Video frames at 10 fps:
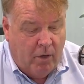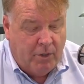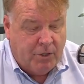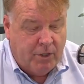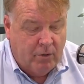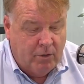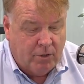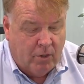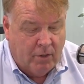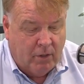Quality
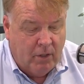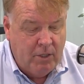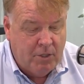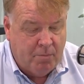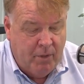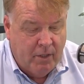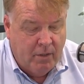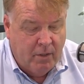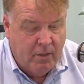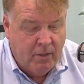shareholders are the
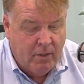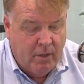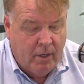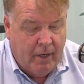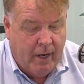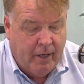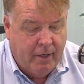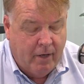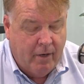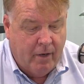linchpin.
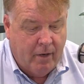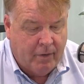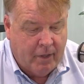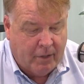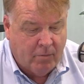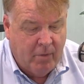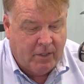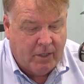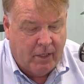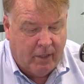And thanks for
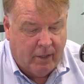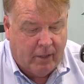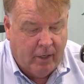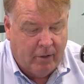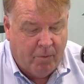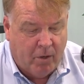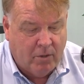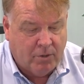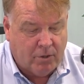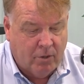mentioning Kelly
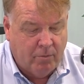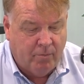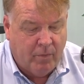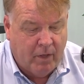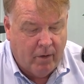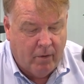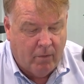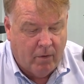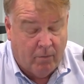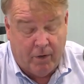Partners Group,
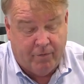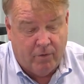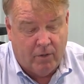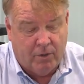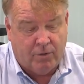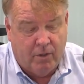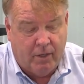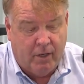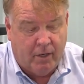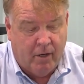a wonderful
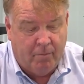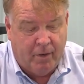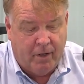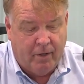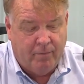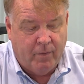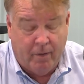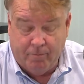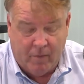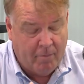Australian company.
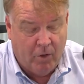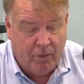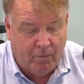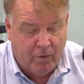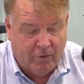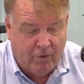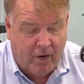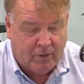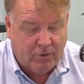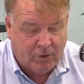I'm on the board of
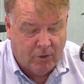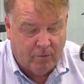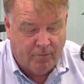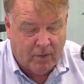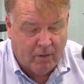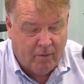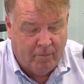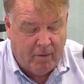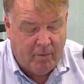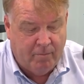directors, so
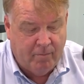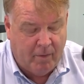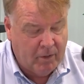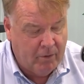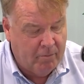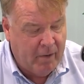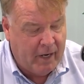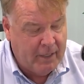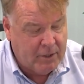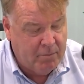maybe a little
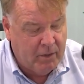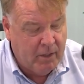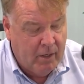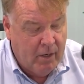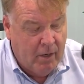biased, but